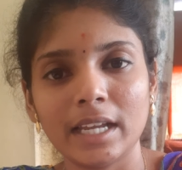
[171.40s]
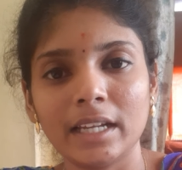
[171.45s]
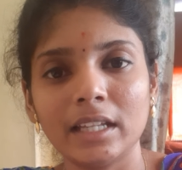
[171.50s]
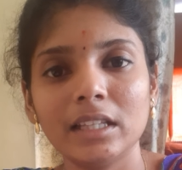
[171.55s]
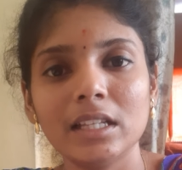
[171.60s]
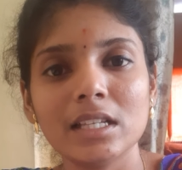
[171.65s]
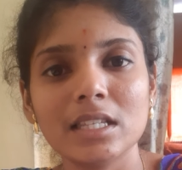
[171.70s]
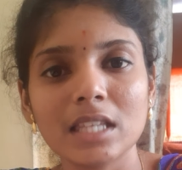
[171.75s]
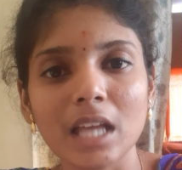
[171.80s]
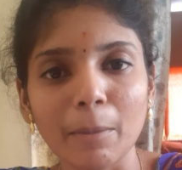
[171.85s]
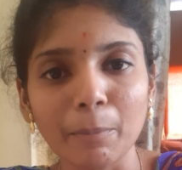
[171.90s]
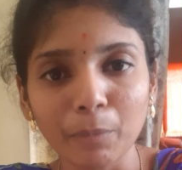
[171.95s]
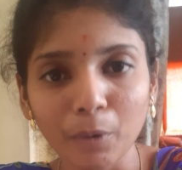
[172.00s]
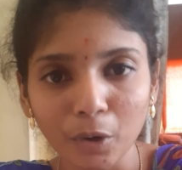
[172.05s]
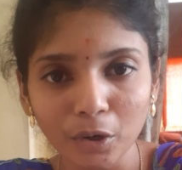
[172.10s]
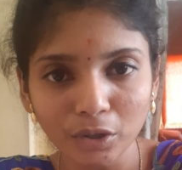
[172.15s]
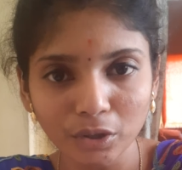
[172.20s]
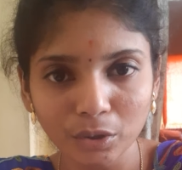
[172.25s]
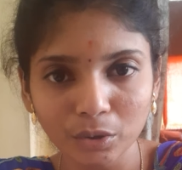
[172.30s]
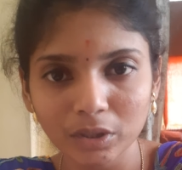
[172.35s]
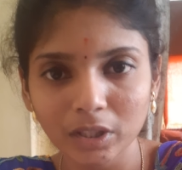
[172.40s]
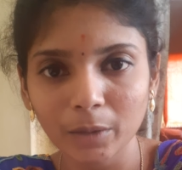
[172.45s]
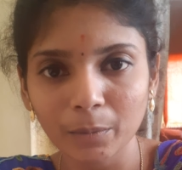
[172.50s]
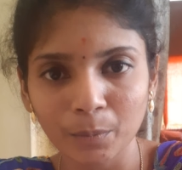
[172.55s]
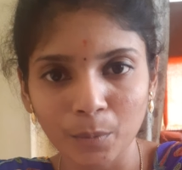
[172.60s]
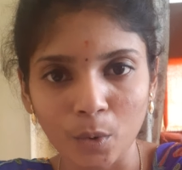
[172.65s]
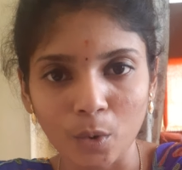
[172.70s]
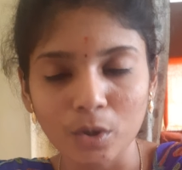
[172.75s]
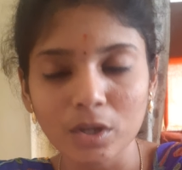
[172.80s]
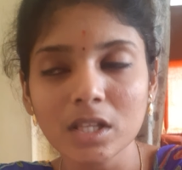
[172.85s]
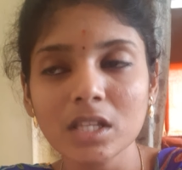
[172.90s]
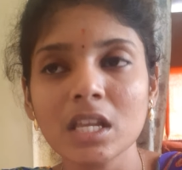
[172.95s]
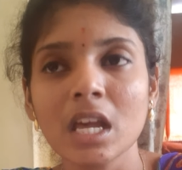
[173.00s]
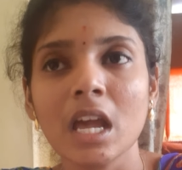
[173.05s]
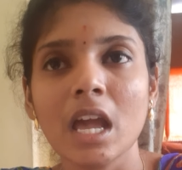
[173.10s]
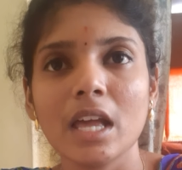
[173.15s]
the support to the bones,